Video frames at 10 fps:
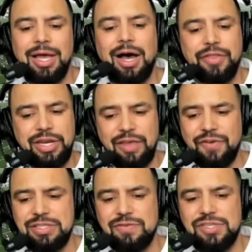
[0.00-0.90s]
On the
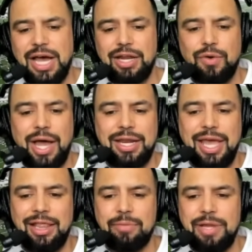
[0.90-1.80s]
defensive side, you had
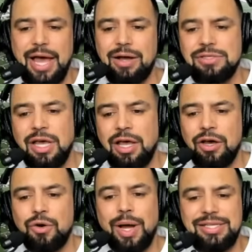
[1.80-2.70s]
Caleb Downs,
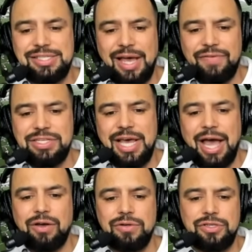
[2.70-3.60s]
who had 7
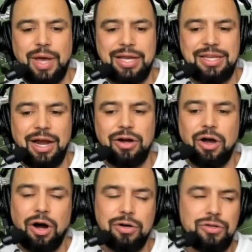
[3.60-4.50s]
tackles. You had Terron
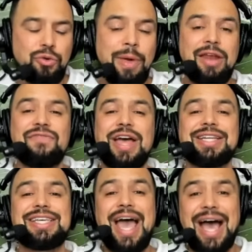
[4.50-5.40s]
Arnold, who made a
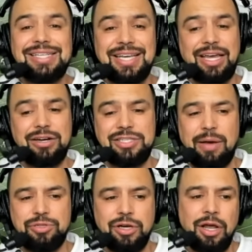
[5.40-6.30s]
fantastic
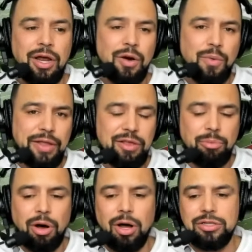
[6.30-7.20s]
interception. Read the
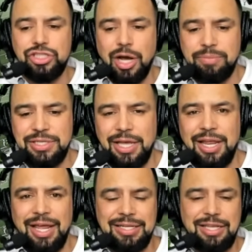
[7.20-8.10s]
ball, jumped
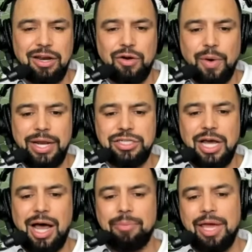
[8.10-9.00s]
it, did a great
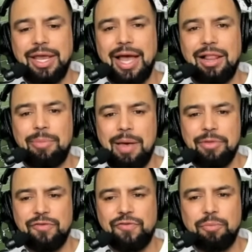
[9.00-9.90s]
job getting
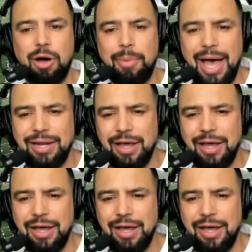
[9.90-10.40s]
Alabama the football back.